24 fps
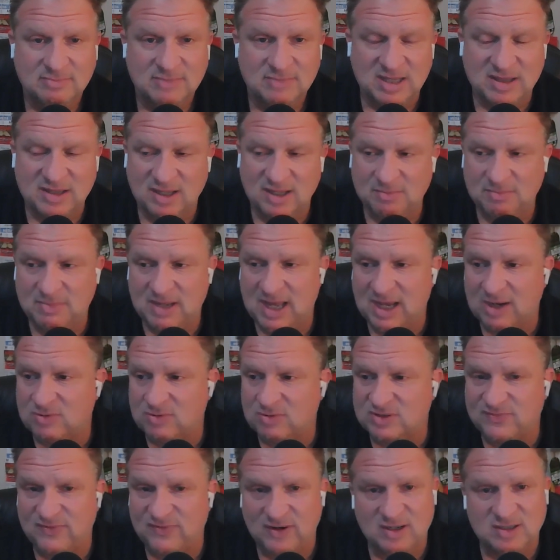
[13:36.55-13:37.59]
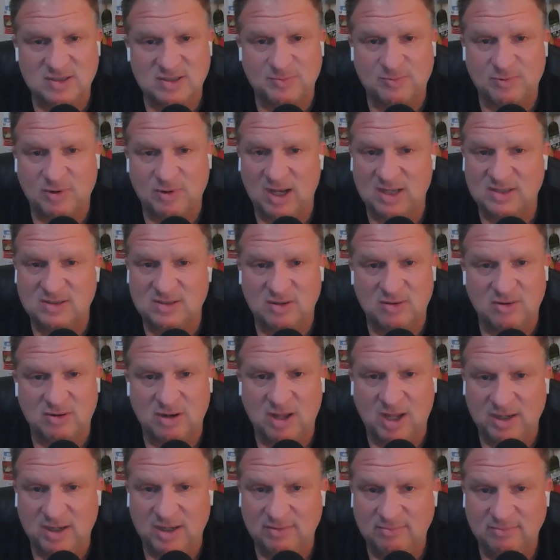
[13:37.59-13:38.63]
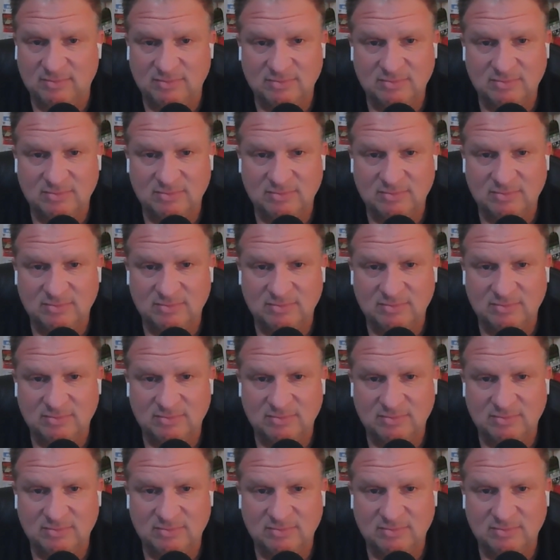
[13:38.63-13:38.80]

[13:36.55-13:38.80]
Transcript: I think Mack was very surprised the other night.